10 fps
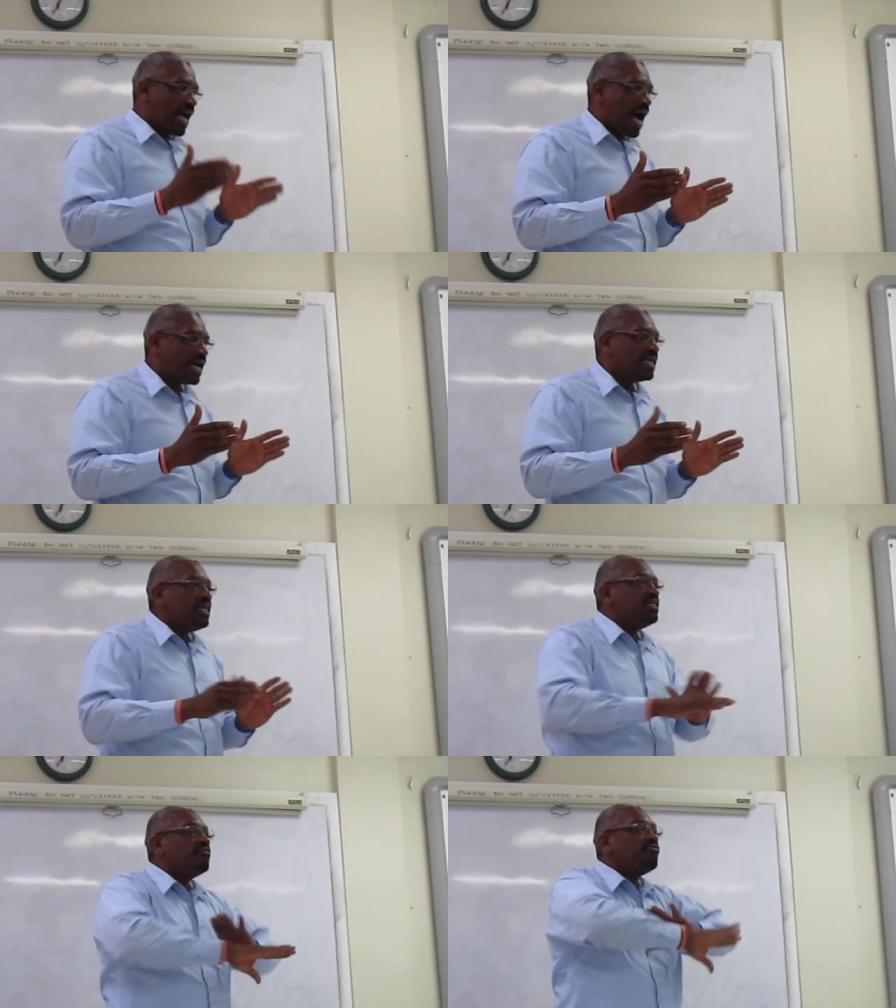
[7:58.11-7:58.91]
Act
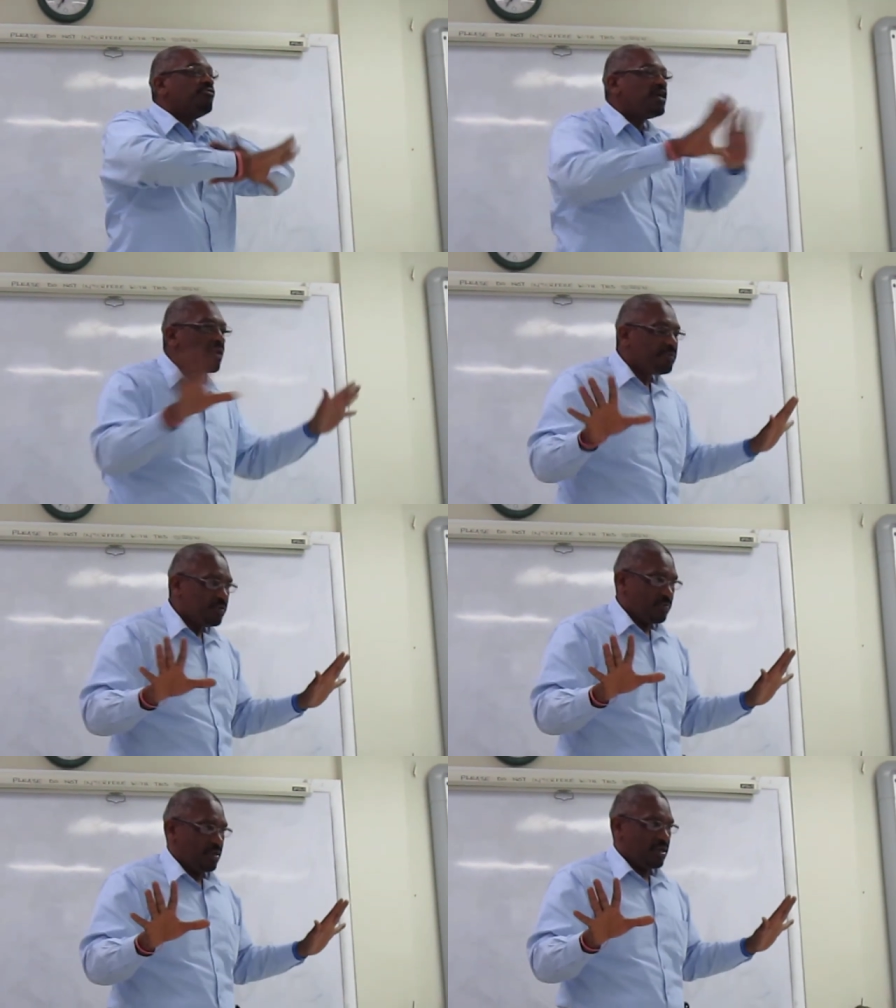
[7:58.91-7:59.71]
to free up
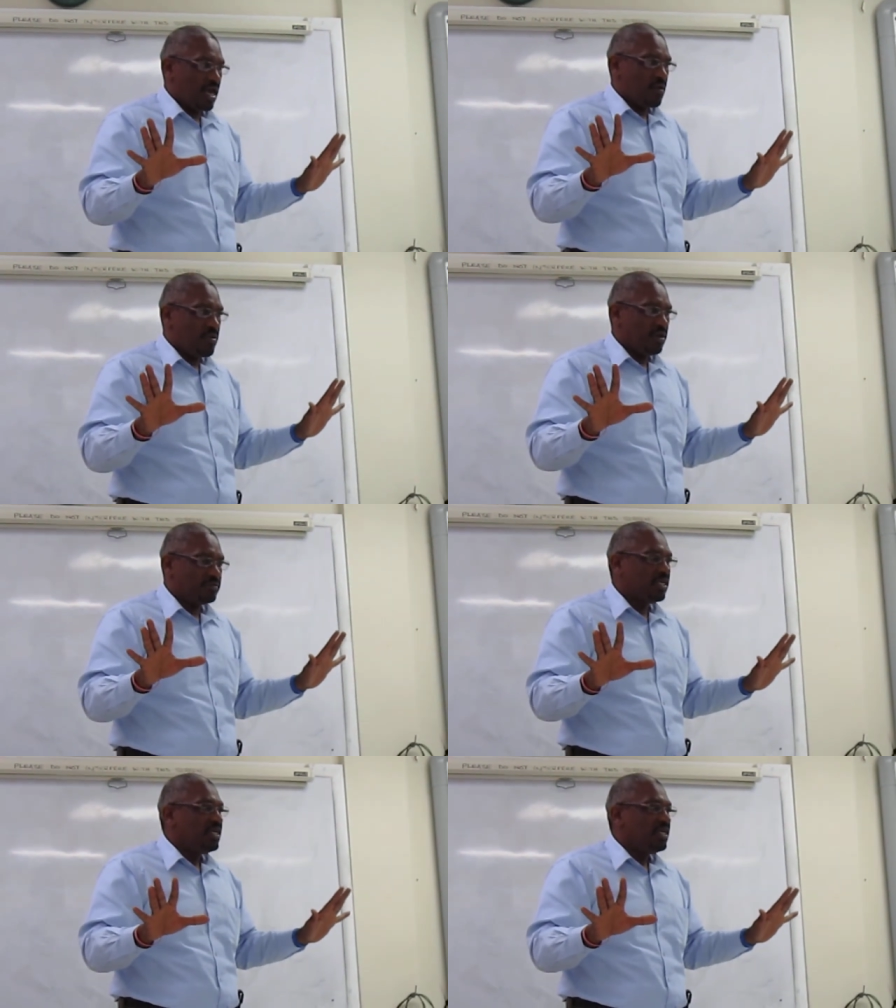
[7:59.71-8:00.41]
the, the airwaves